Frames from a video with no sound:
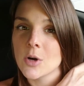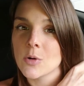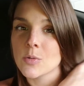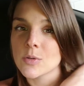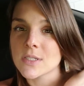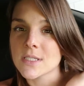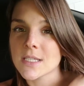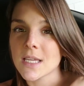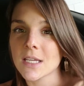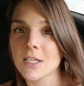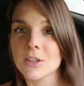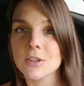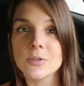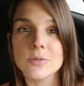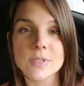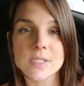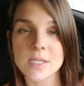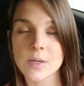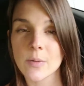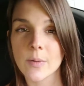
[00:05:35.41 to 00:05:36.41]
was like
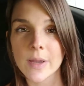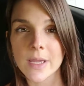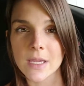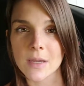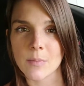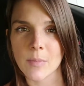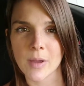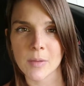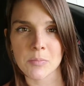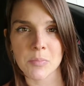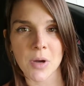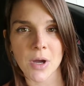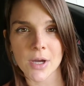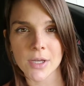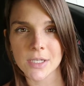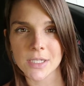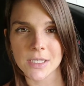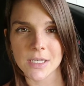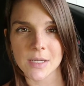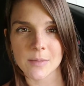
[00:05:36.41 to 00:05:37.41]
losing weight and my
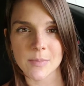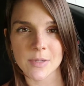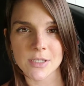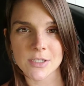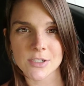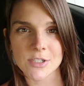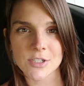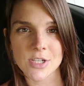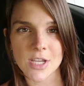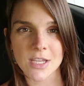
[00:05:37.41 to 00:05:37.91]
body image.